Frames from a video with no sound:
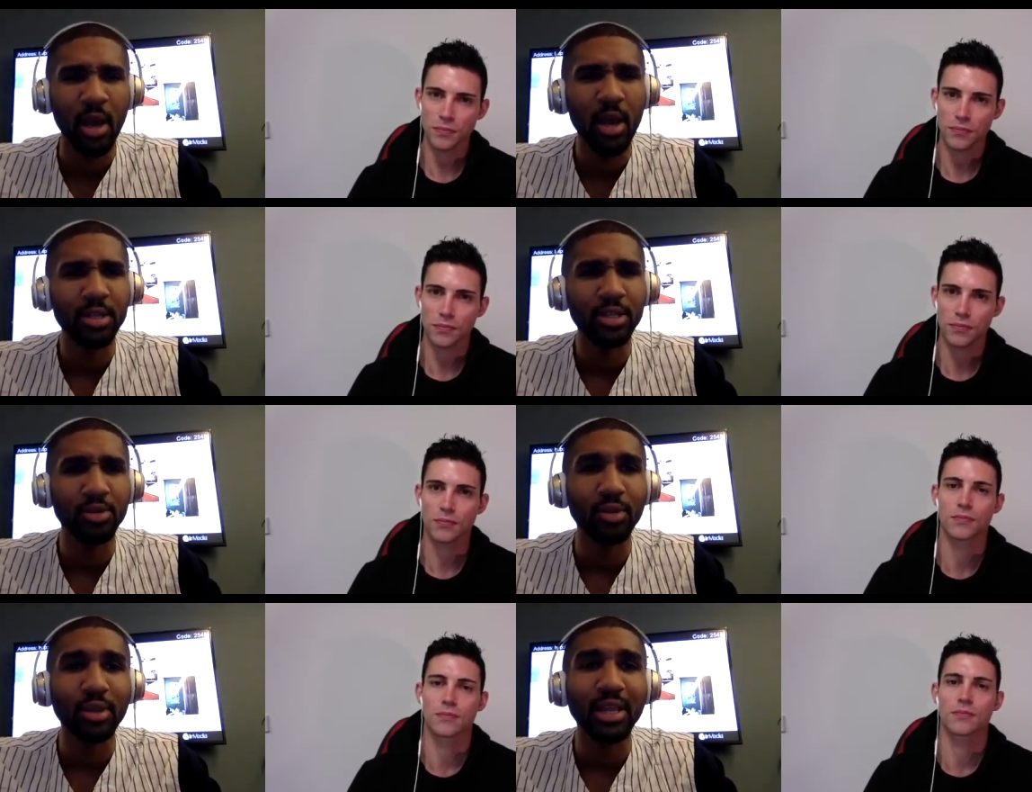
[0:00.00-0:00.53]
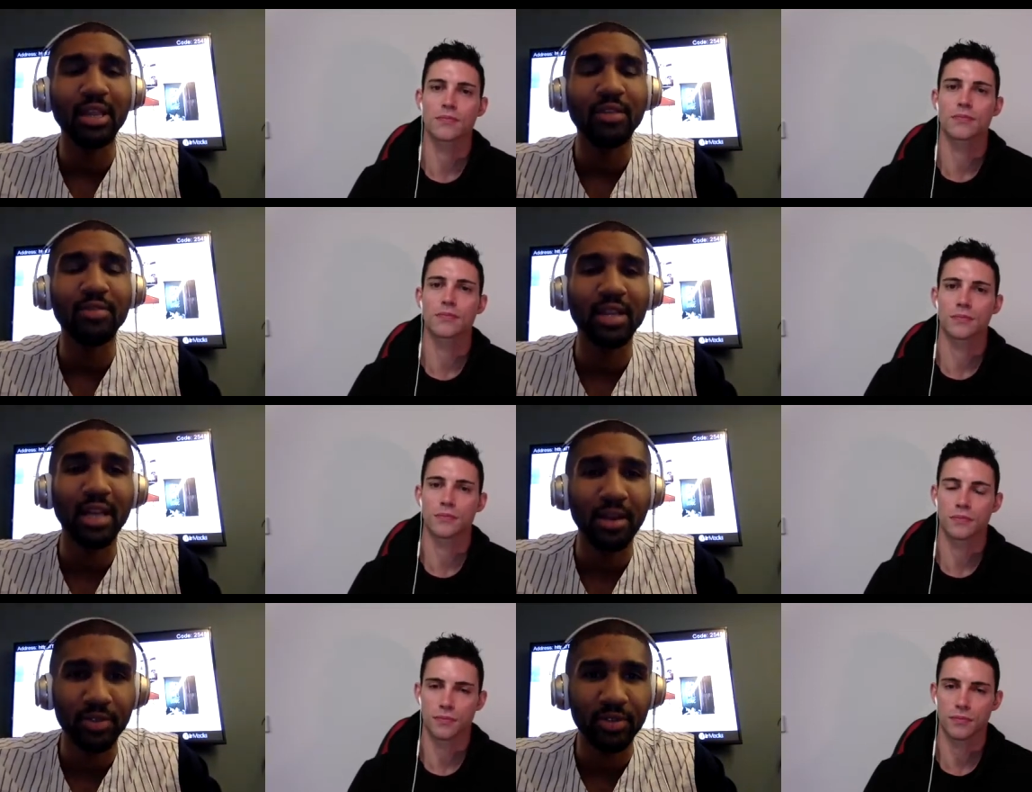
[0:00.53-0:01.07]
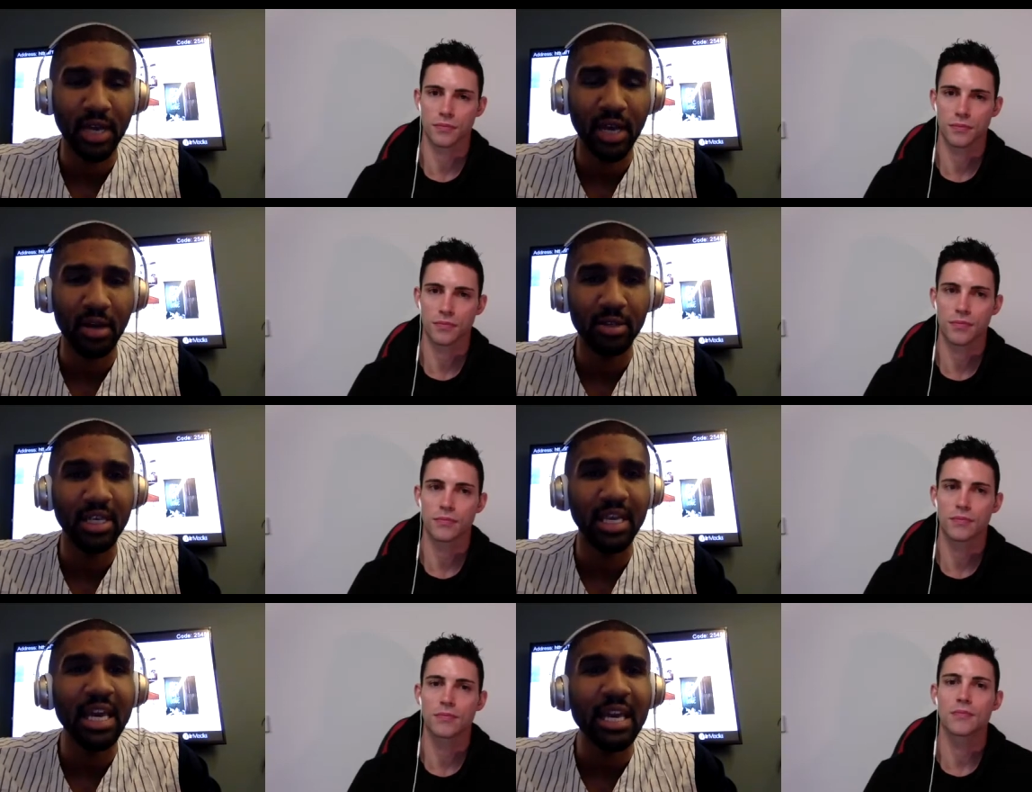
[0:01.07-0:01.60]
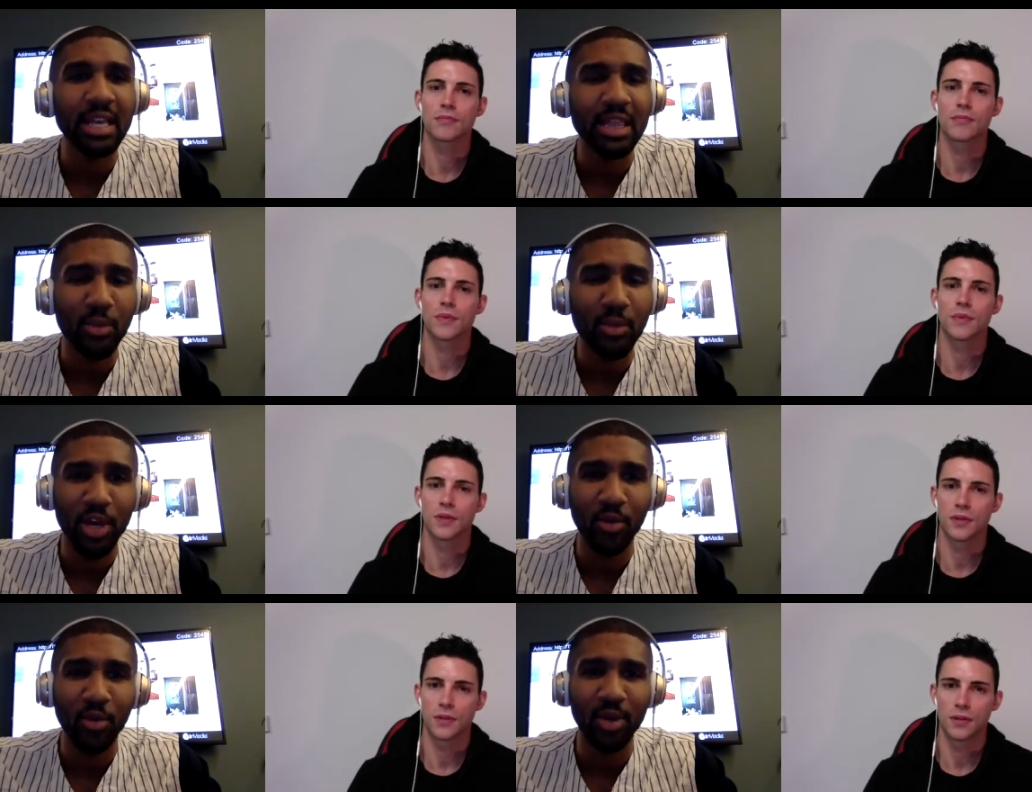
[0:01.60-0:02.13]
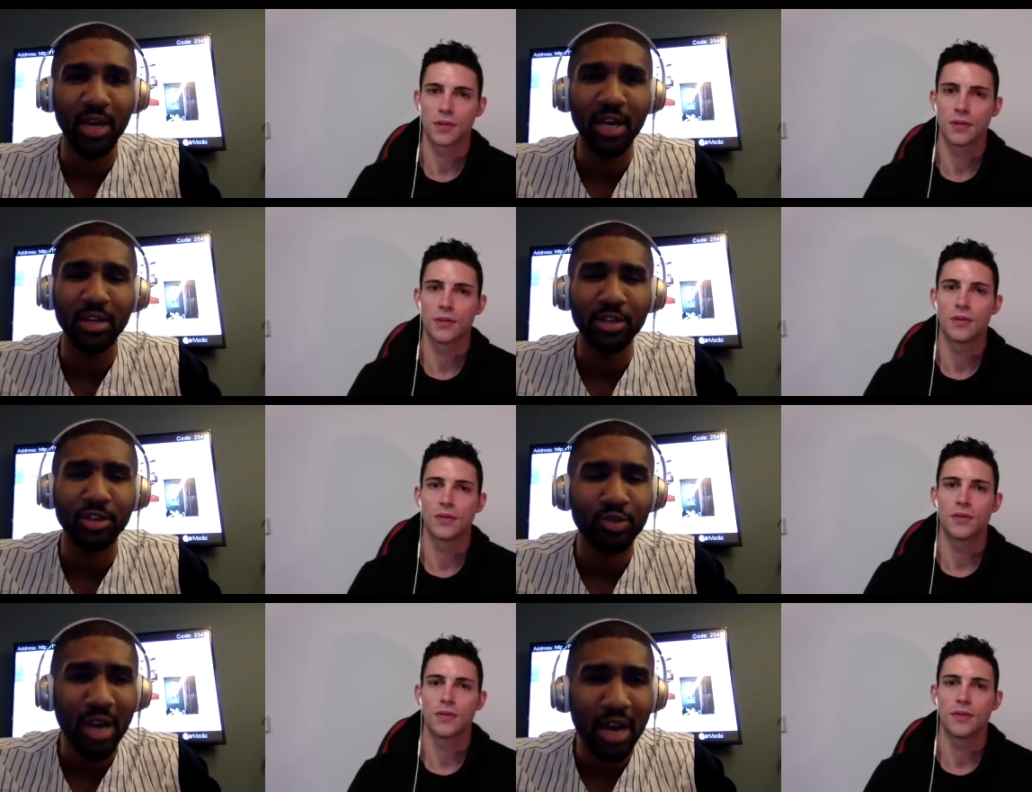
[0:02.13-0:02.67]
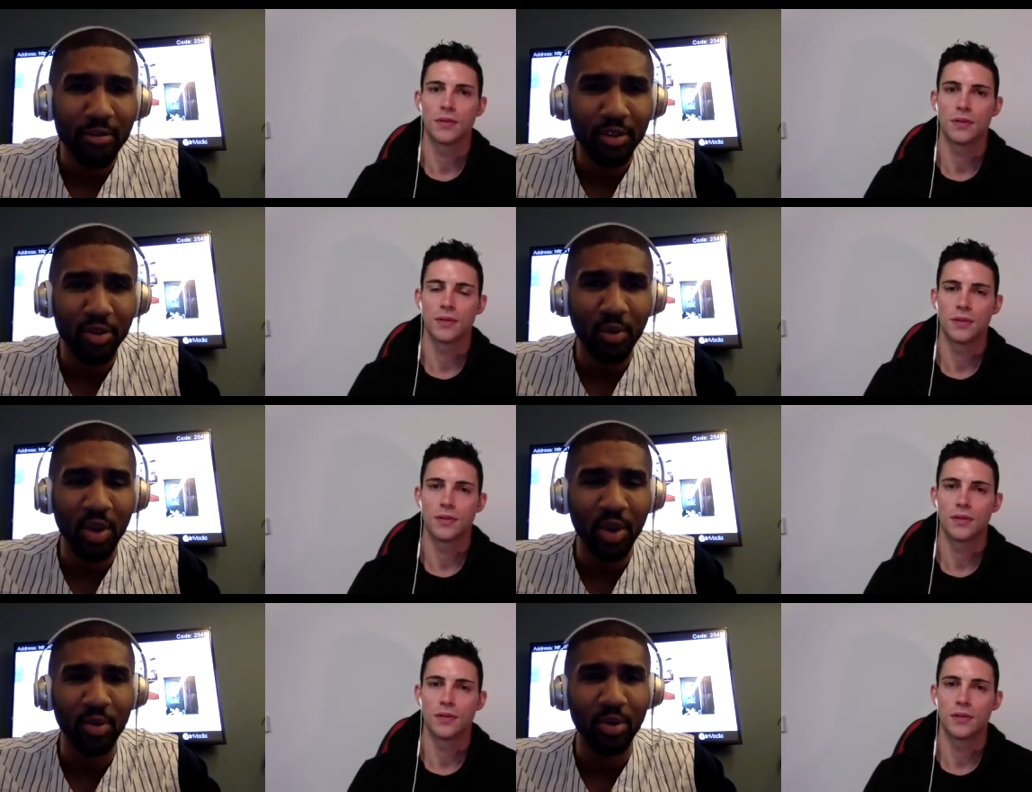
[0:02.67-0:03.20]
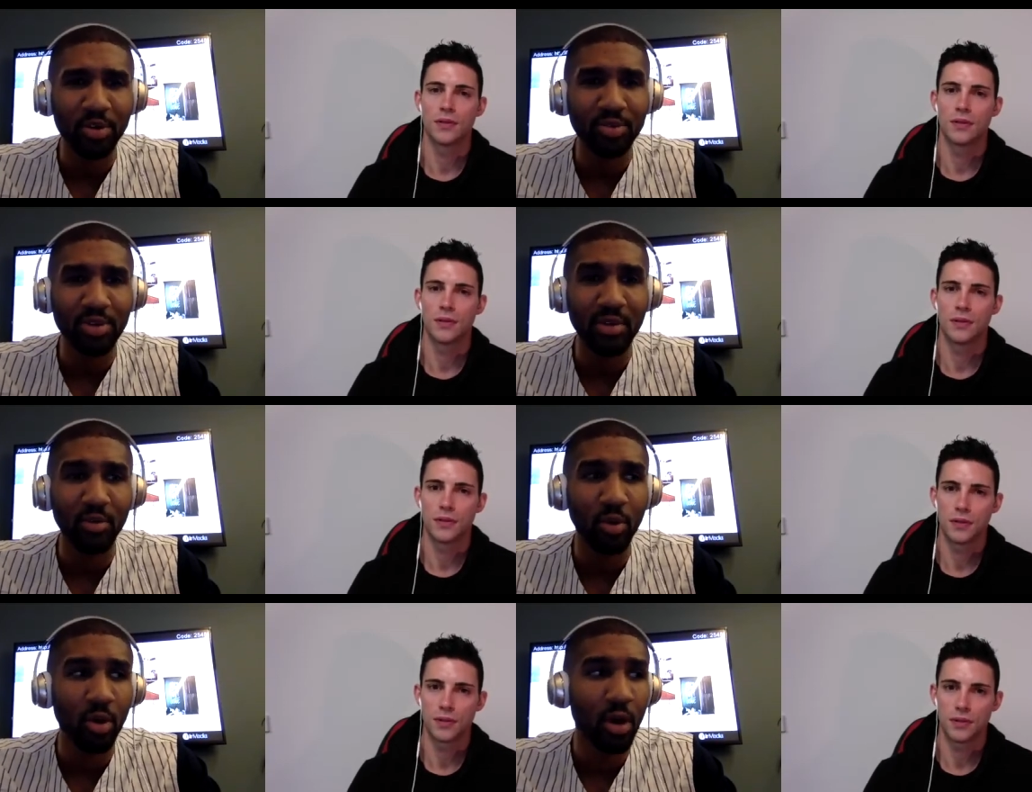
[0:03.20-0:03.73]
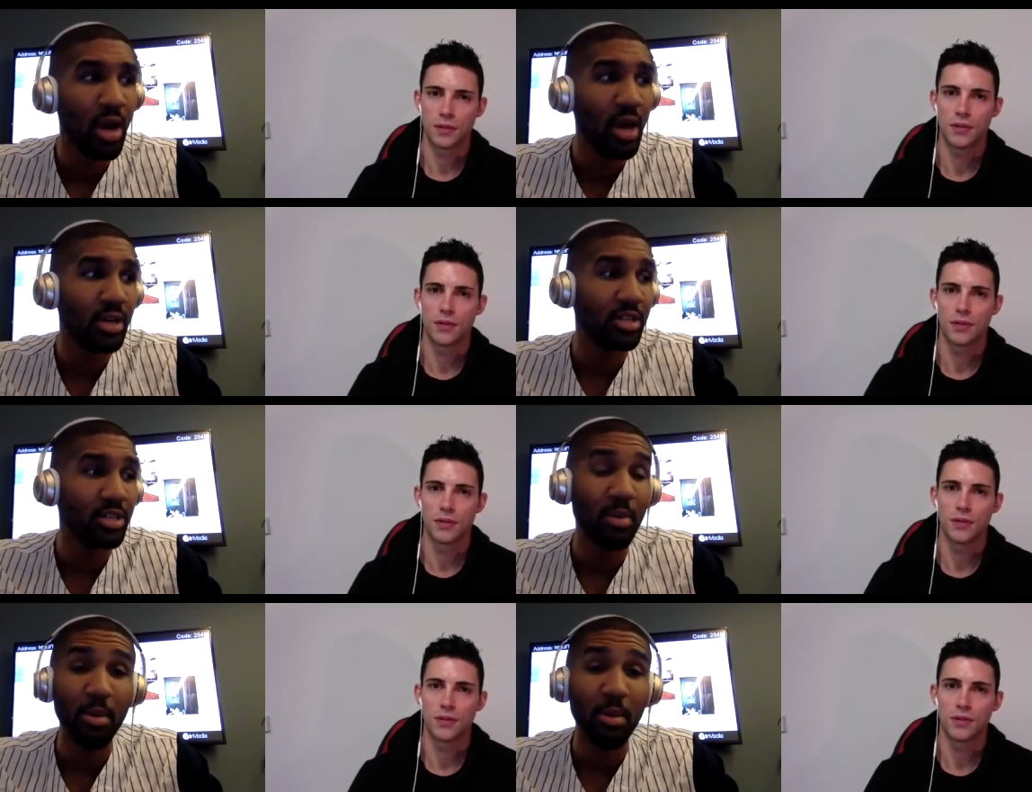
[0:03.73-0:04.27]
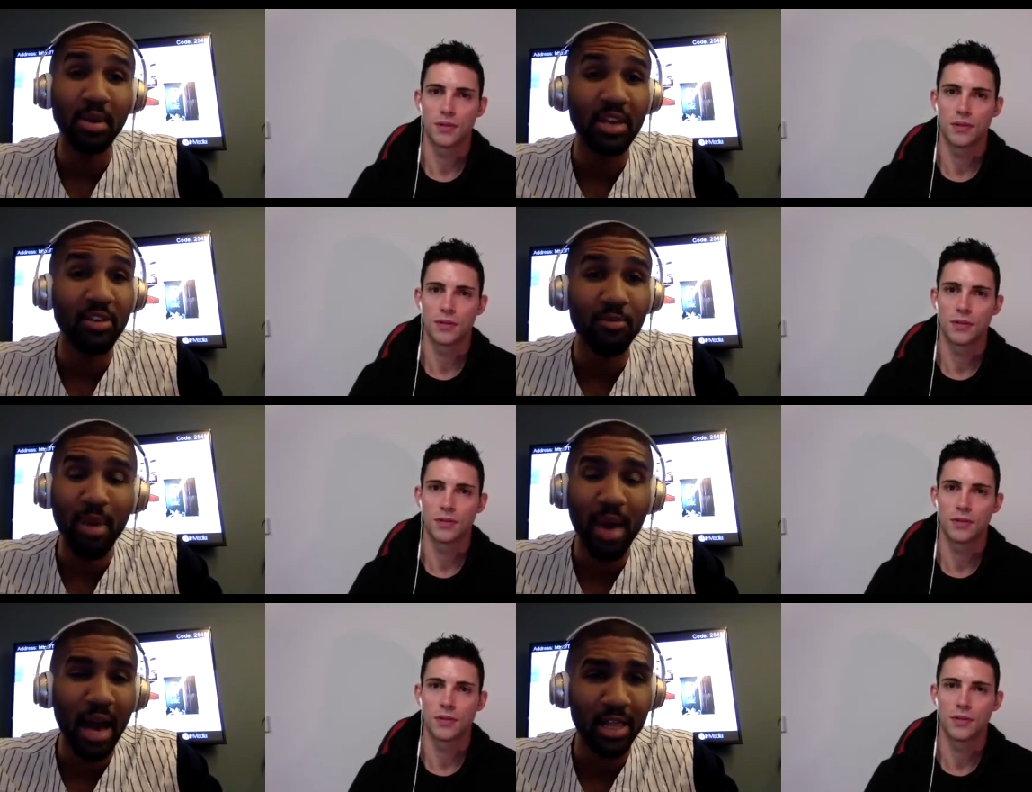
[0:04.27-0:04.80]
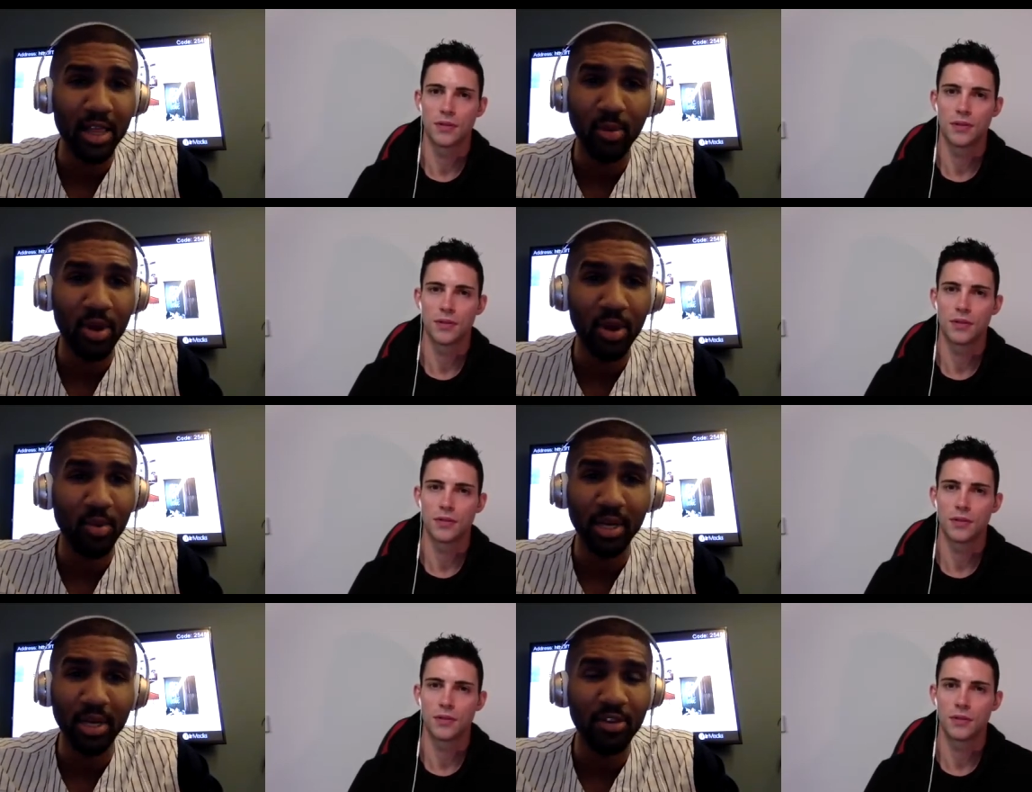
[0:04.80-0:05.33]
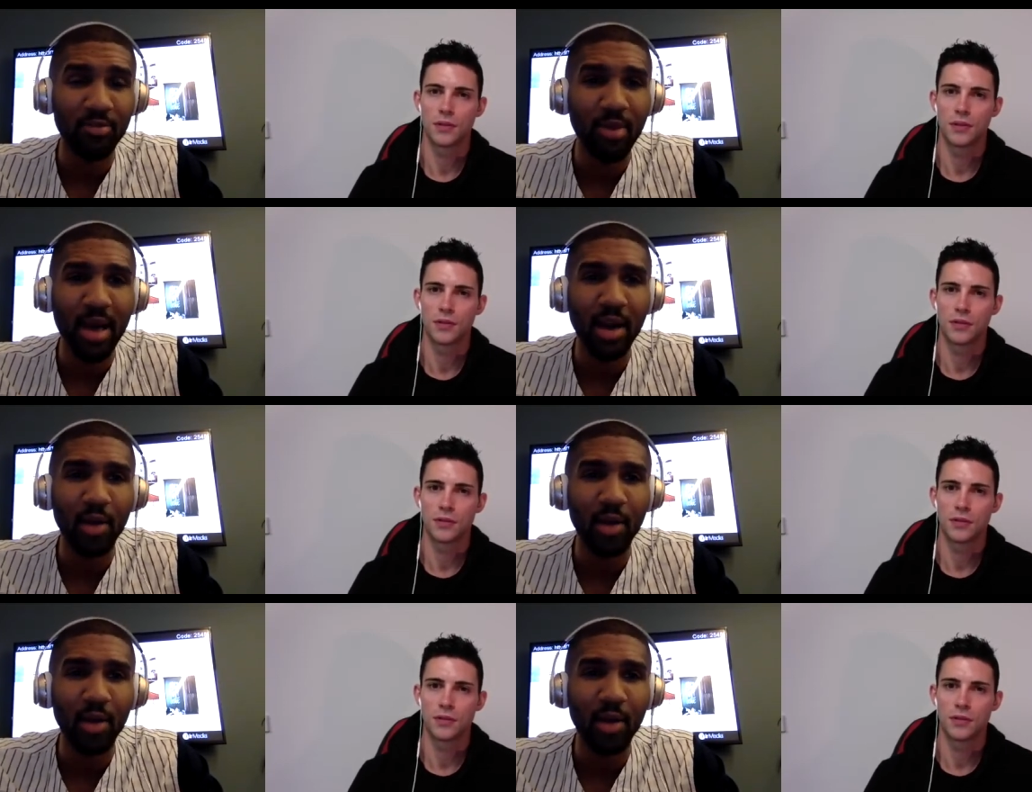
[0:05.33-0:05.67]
Speaker 1: to really live the lifestyle, to eat the way you want to eat, to travel the way you want to travel, to be able to give back the way you want to give back?